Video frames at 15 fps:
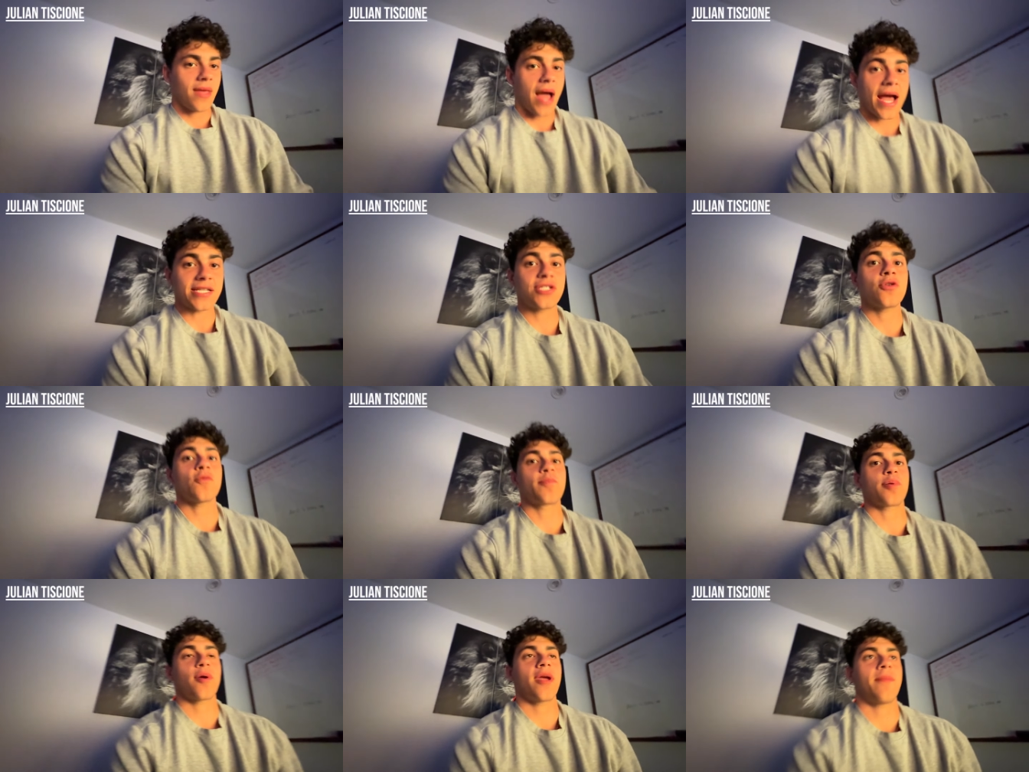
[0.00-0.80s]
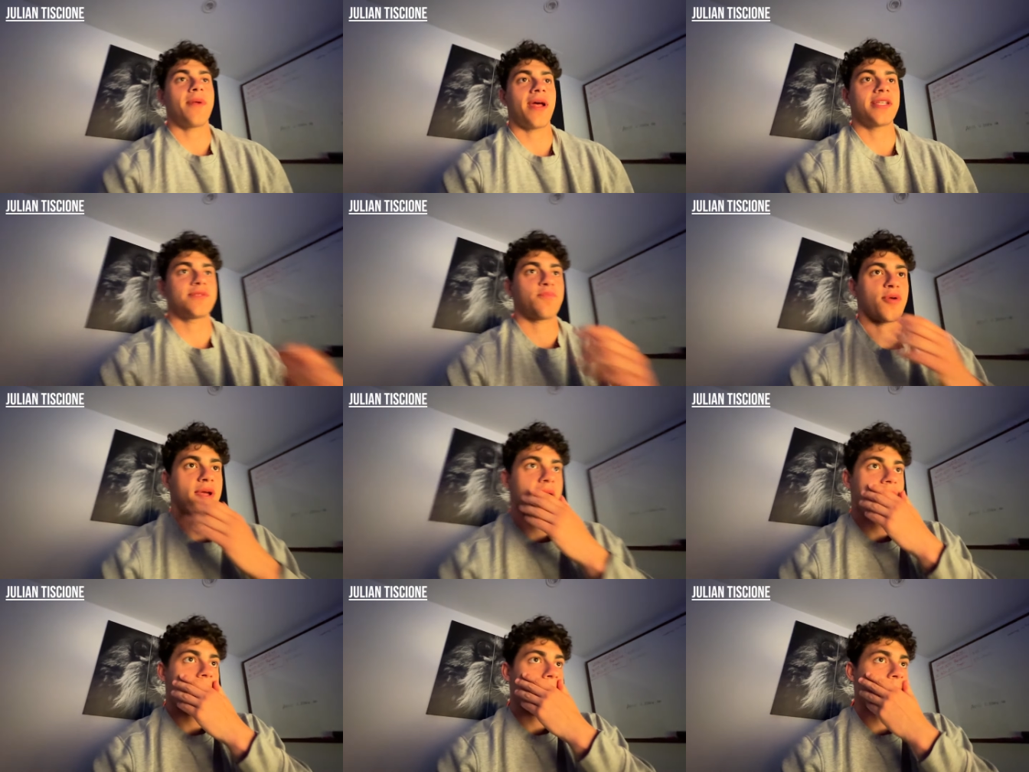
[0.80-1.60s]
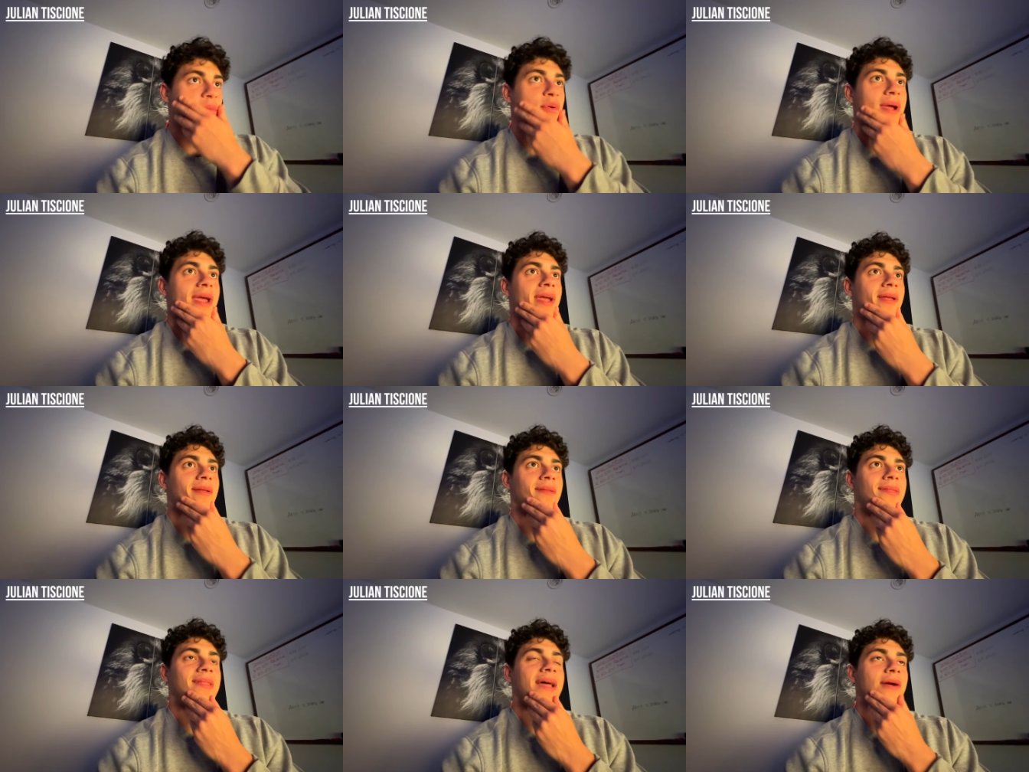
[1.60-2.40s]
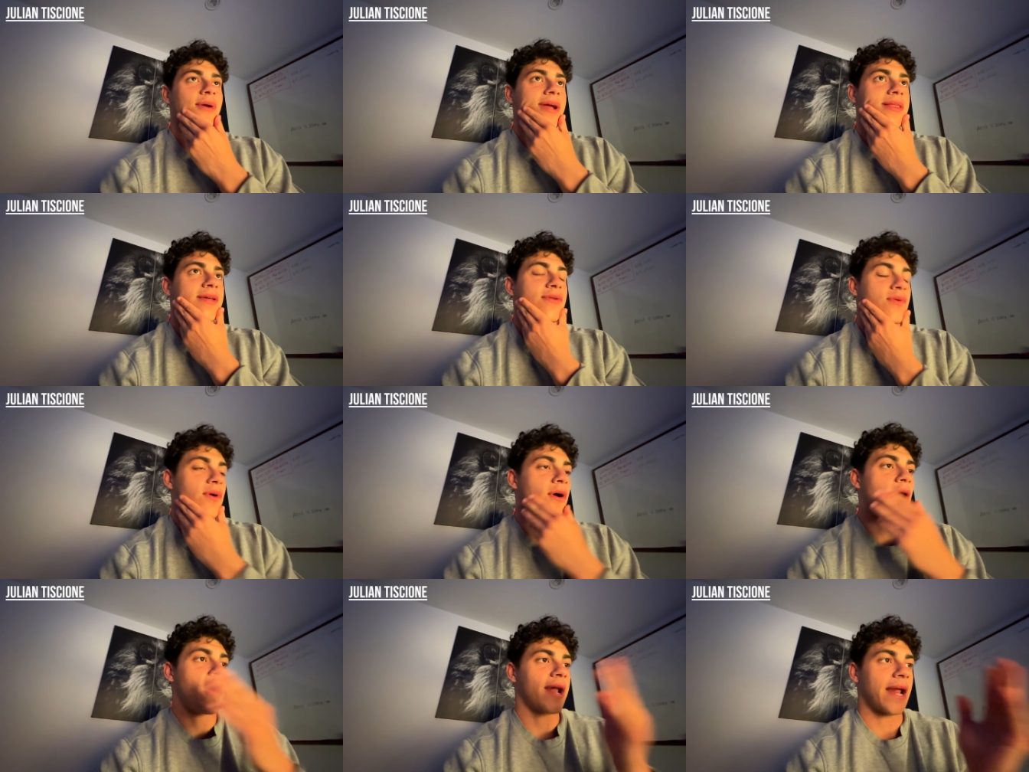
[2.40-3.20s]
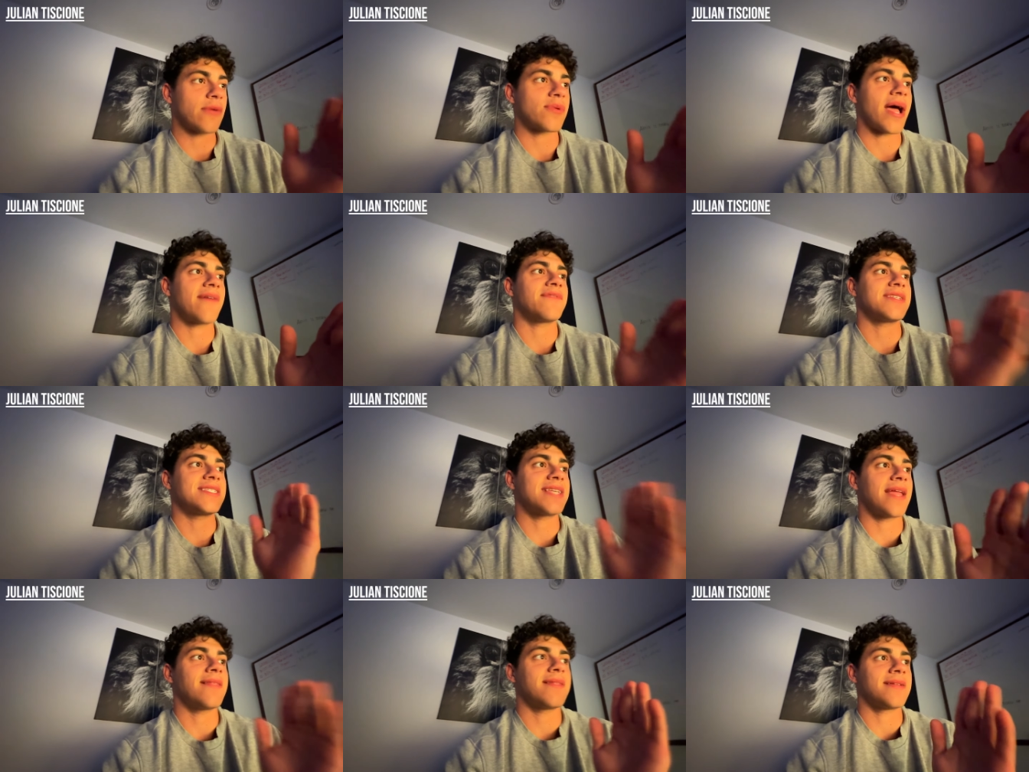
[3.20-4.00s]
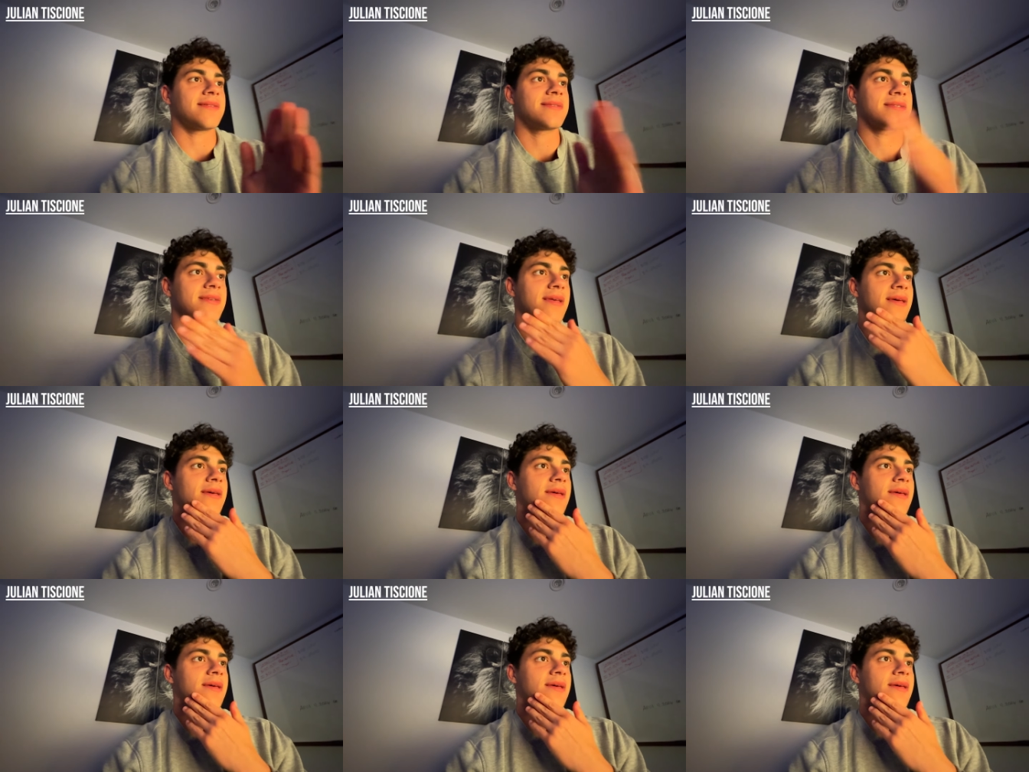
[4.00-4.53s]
I still pray, but I pray I pray directly to God. I don't have a sentence